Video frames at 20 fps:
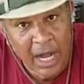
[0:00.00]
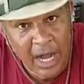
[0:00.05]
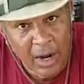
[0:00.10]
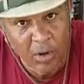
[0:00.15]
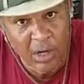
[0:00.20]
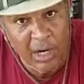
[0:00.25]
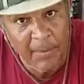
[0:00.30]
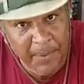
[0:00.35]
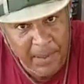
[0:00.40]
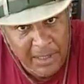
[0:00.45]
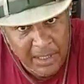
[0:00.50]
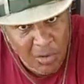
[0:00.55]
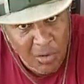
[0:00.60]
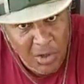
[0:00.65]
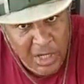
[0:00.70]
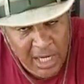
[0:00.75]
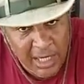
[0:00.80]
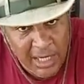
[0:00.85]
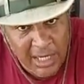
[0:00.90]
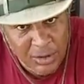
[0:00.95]
I'm going to put out
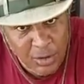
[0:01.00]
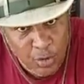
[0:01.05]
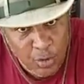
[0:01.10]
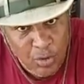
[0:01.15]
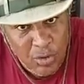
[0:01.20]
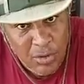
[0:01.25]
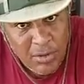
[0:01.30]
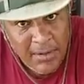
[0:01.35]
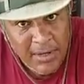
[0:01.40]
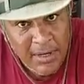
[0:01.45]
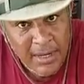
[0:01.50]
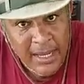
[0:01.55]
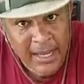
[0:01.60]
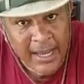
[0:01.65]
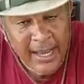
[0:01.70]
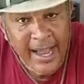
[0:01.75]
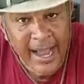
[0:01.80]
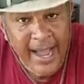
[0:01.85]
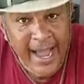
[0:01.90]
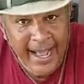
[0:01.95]
the other two
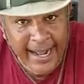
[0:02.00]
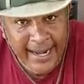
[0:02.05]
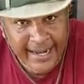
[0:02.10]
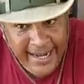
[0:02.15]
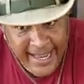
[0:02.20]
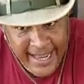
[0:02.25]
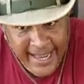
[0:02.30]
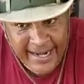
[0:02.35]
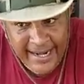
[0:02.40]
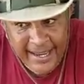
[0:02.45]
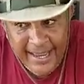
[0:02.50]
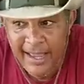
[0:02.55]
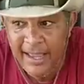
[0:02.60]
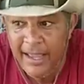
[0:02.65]
and then